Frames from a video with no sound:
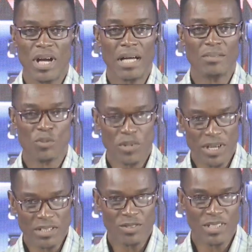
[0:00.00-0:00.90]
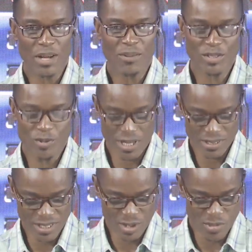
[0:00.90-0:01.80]
and we'll be getting to that particular
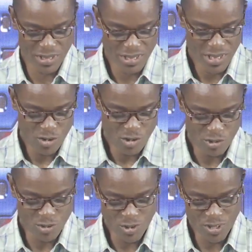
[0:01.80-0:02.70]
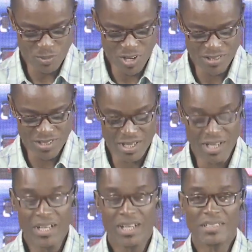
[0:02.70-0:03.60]
segment where we talk about
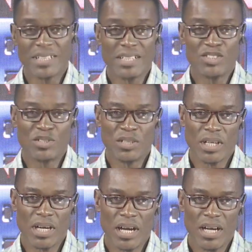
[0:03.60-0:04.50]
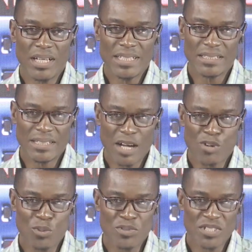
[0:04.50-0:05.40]
uh, Nigeria in
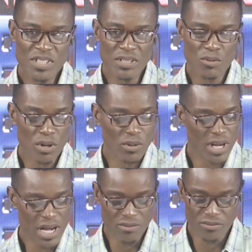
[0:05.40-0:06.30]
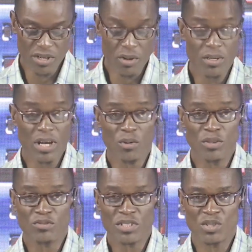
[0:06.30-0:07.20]
that Group C, where we have uh, other
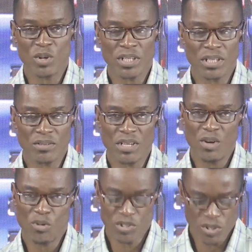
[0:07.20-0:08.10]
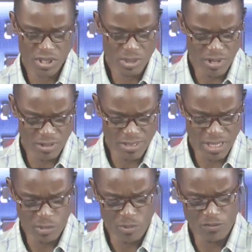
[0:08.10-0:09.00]
countries joining us. We'll be talking about
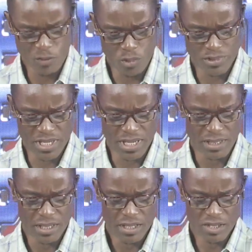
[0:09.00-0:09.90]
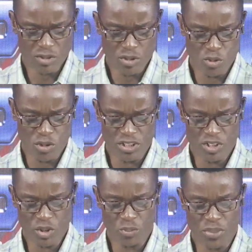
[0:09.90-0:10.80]
that. But before then, let's just go on the
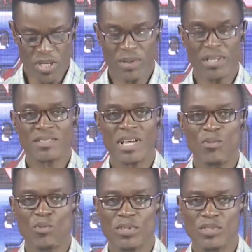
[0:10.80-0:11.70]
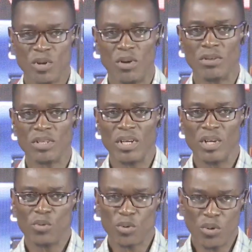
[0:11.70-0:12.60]
short break. By the time we return,
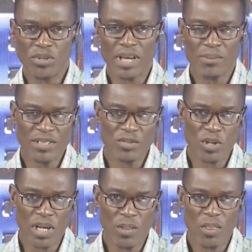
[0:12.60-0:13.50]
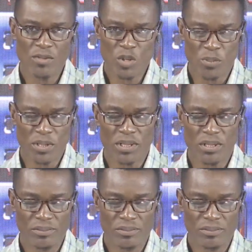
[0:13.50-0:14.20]
we'll go on that particular topic.